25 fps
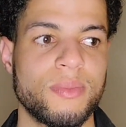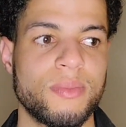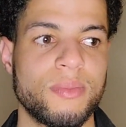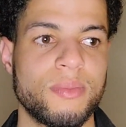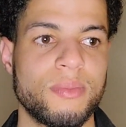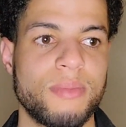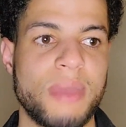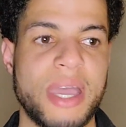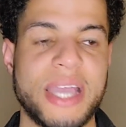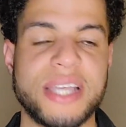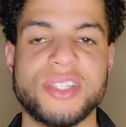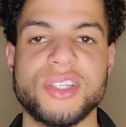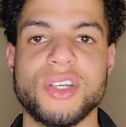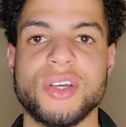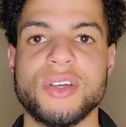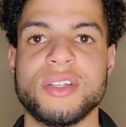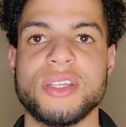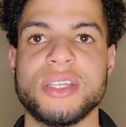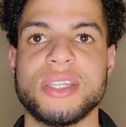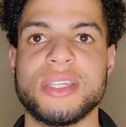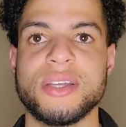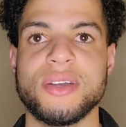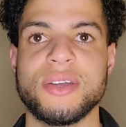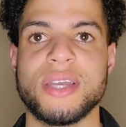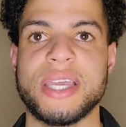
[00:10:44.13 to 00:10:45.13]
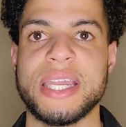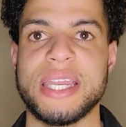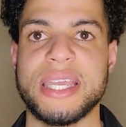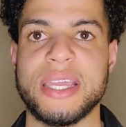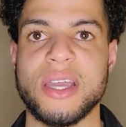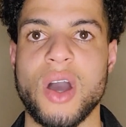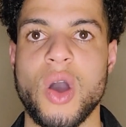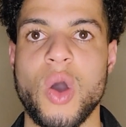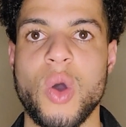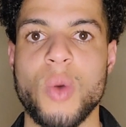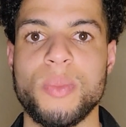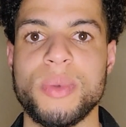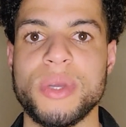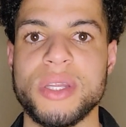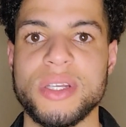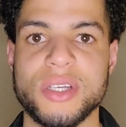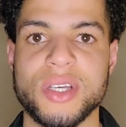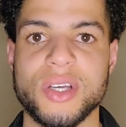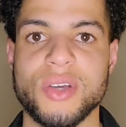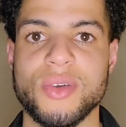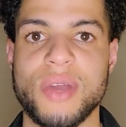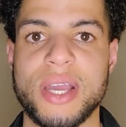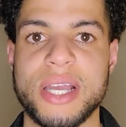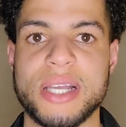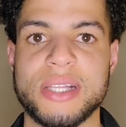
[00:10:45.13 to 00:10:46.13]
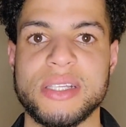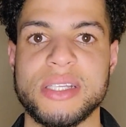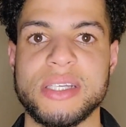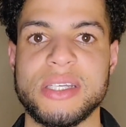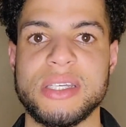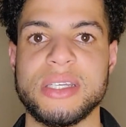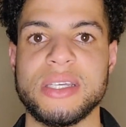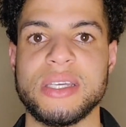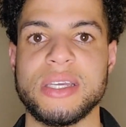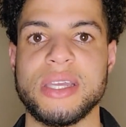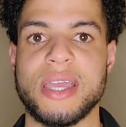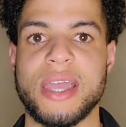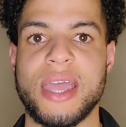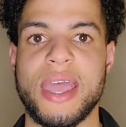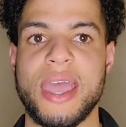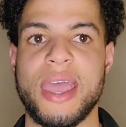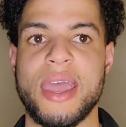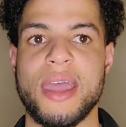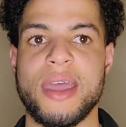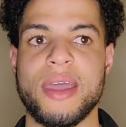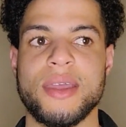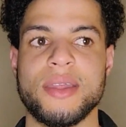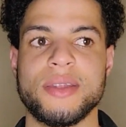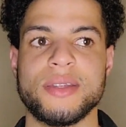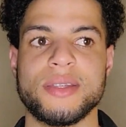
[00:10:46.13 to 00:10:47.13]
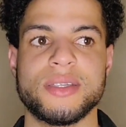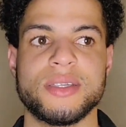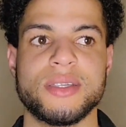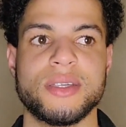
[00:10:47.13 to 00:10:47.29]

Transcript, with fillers: make sure that they're getting open correctly and